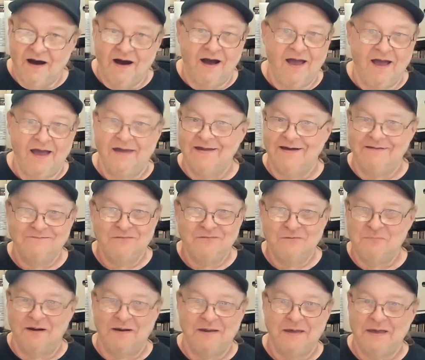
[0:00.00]
and
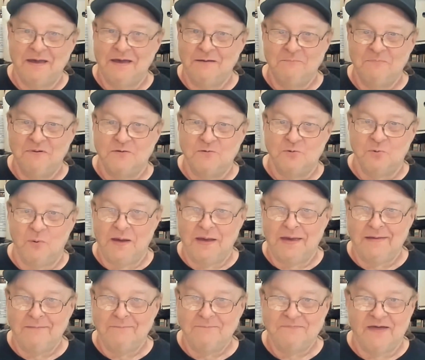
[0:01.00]
everybody in
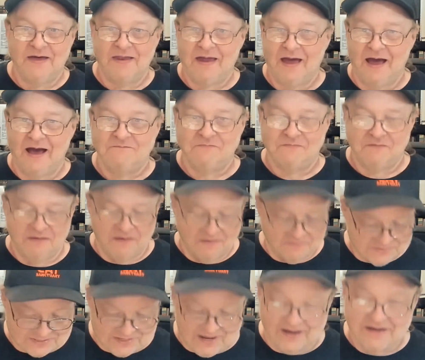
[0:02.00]
between that have
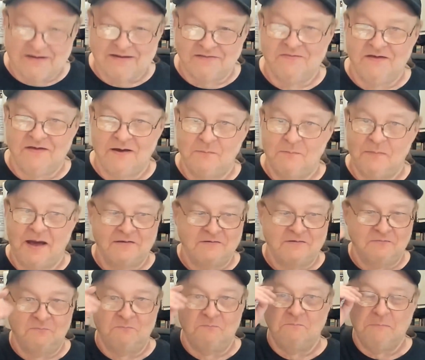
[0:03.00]
cited them
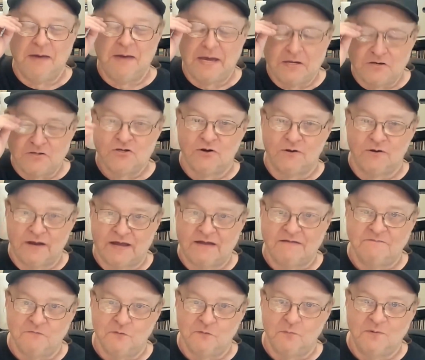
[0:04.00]
as major
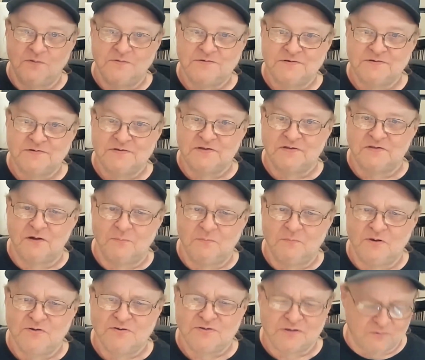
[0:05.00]
influences in their
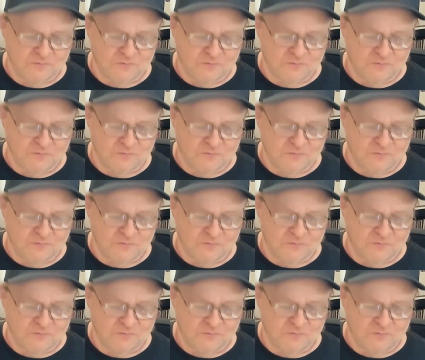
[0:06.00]
musical